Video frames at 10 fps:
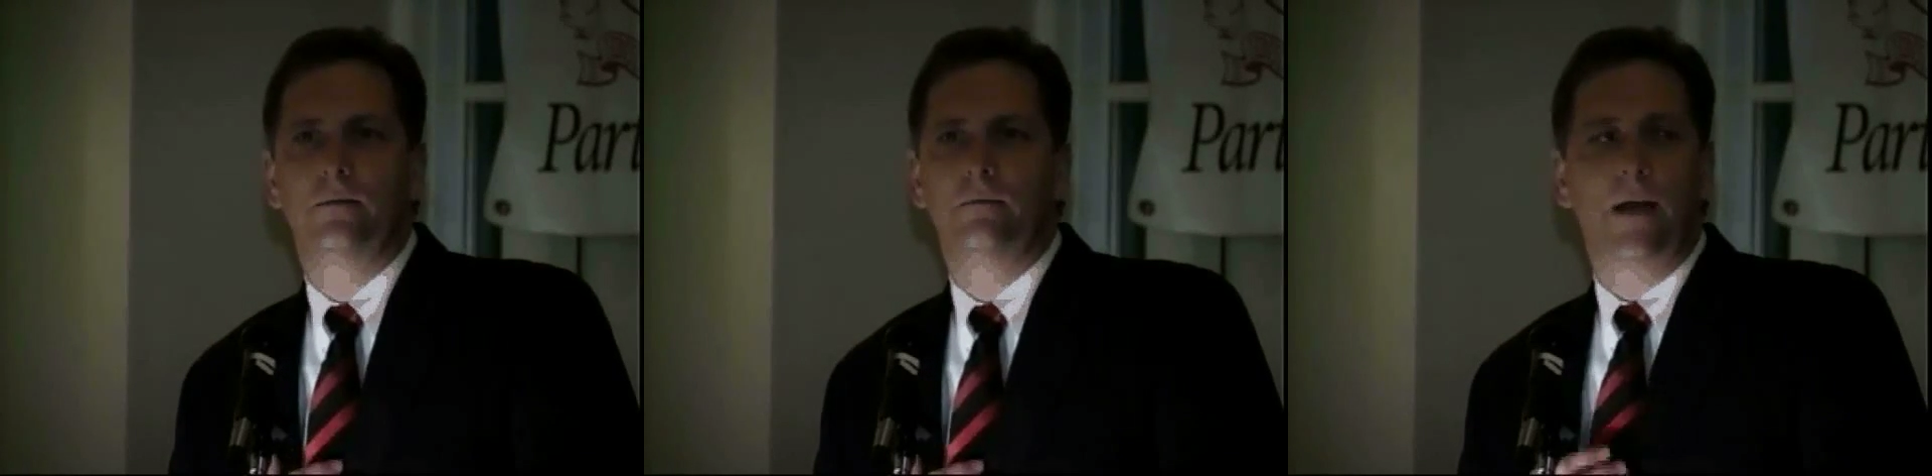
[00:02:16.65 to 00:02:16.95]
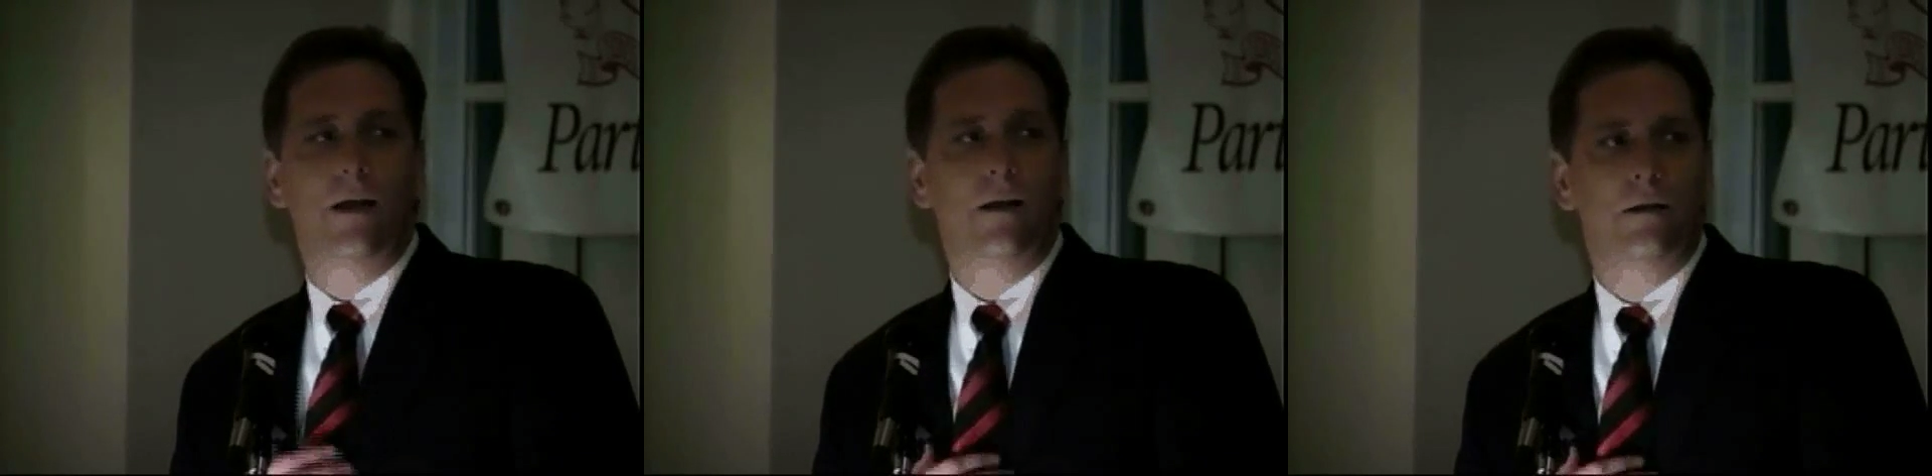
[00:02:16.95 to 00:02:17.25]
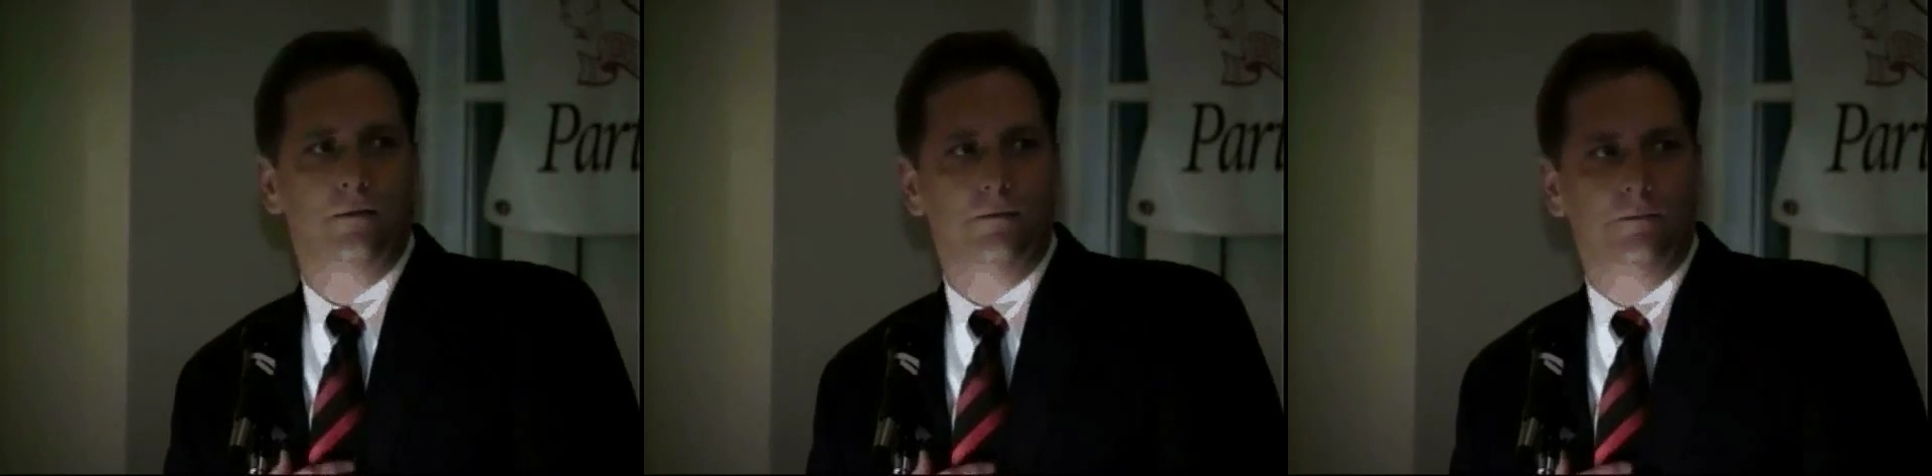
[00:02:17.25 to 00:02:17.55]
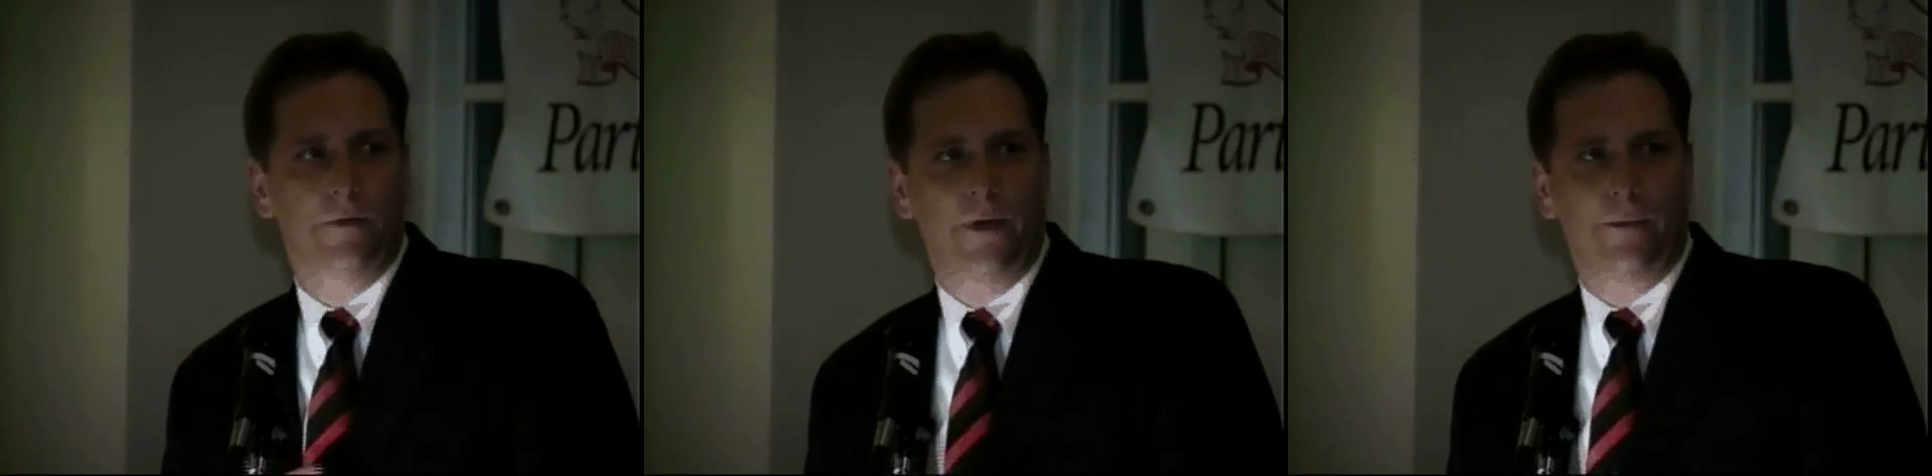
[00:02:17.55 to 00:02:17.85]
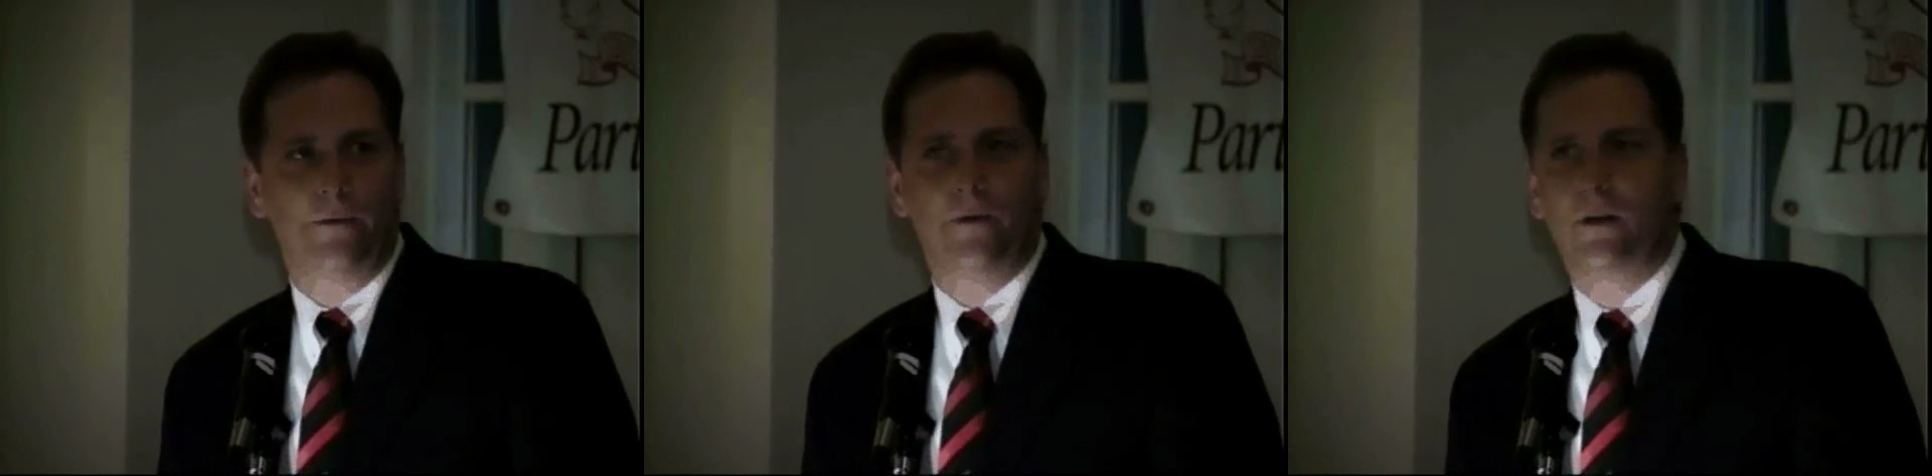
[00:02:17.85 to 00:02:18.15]
my heart, my
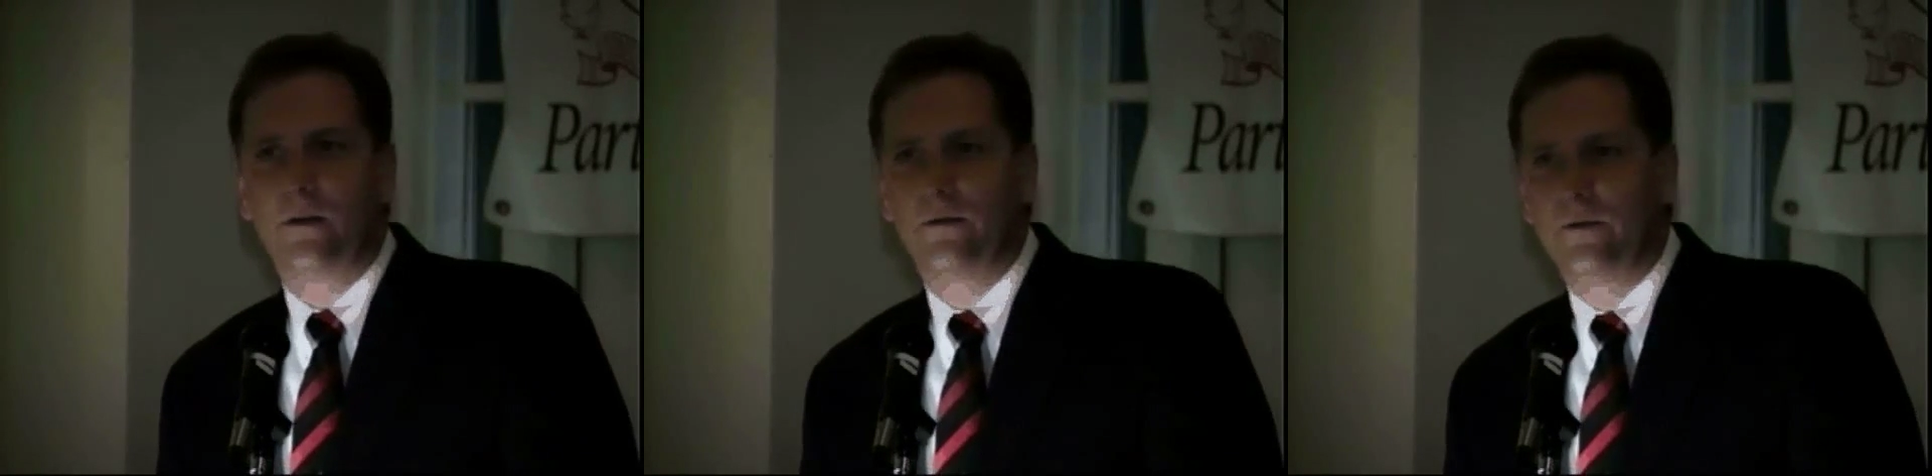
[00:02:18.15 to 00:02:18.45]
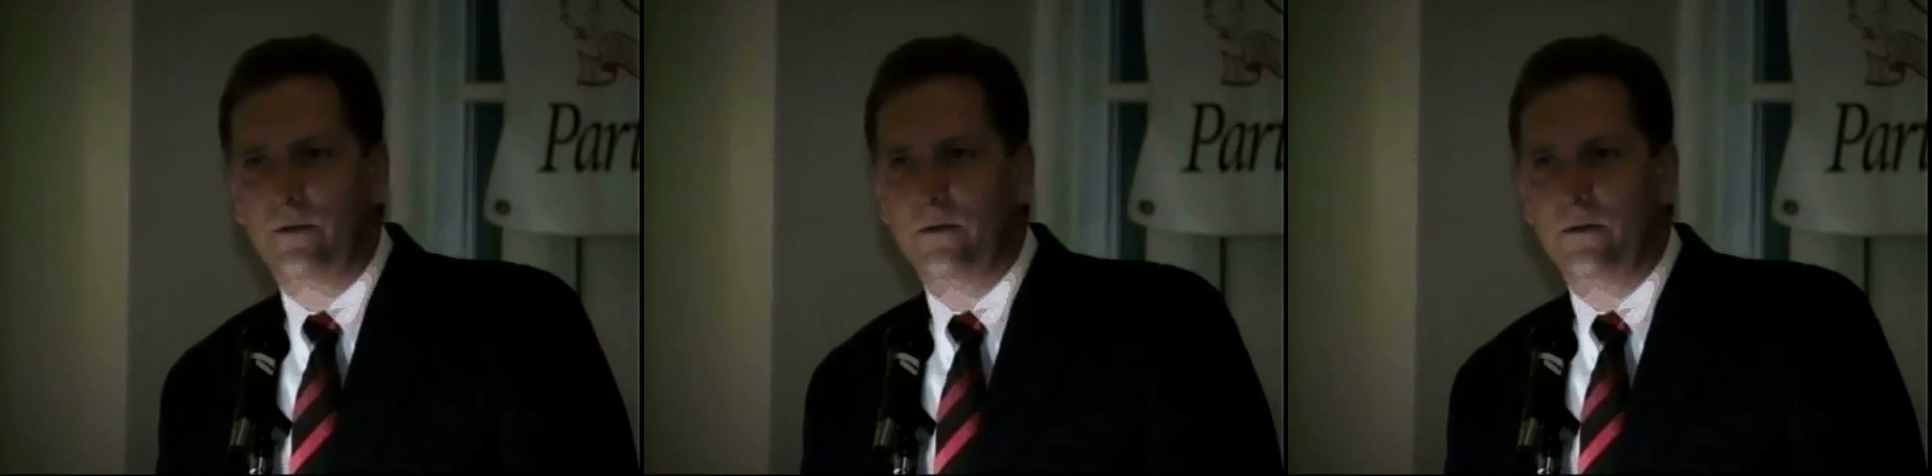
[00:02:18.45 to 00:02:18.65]
family's heart, because